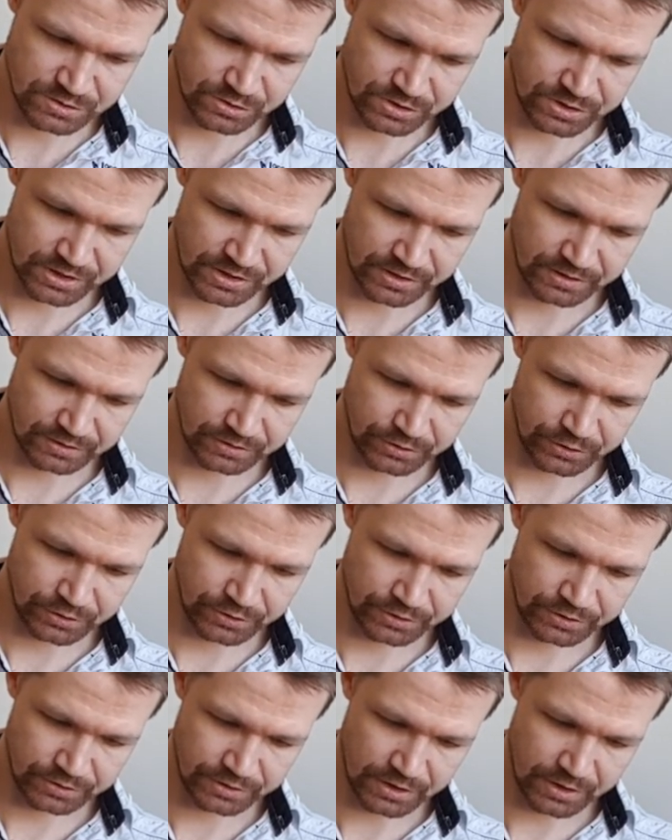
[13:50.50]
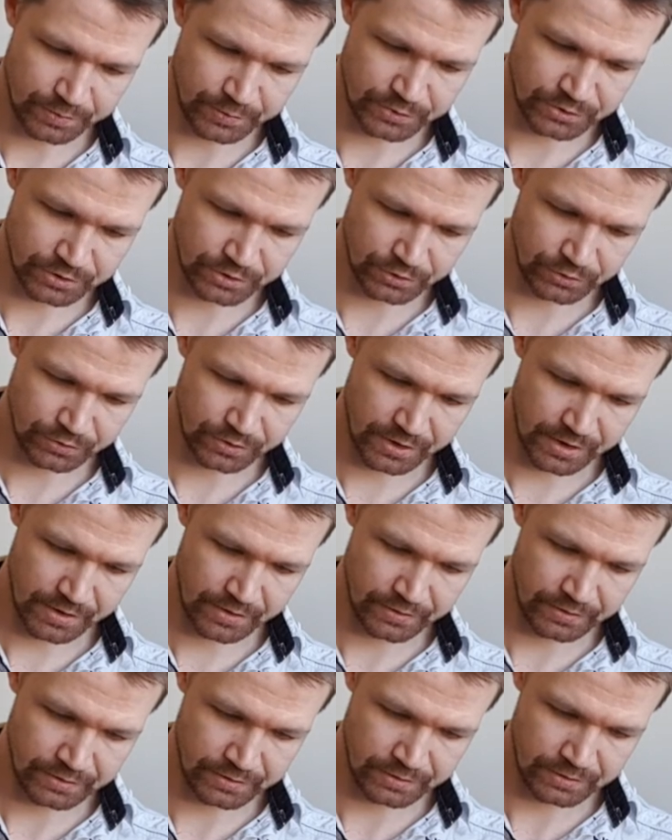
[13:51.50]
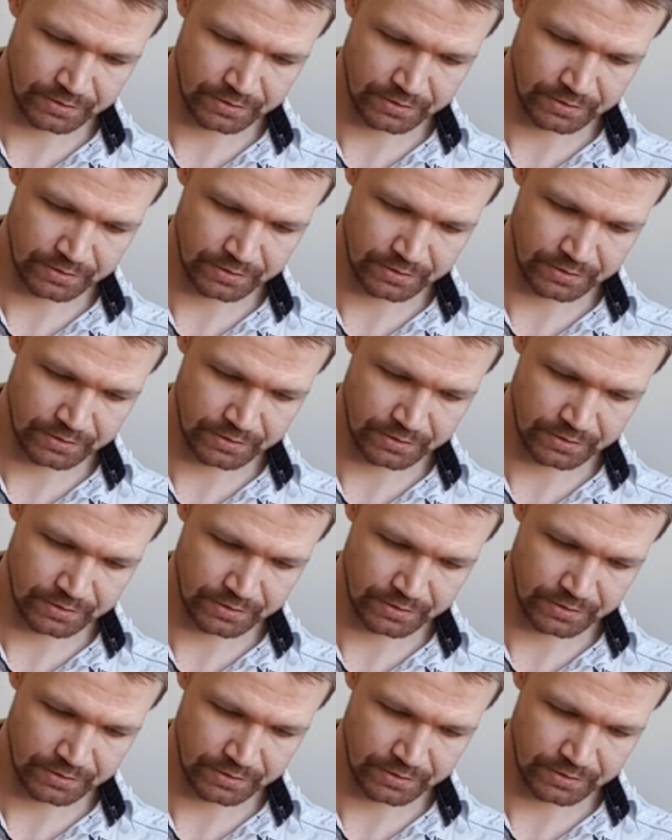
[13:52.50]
you can turn it up to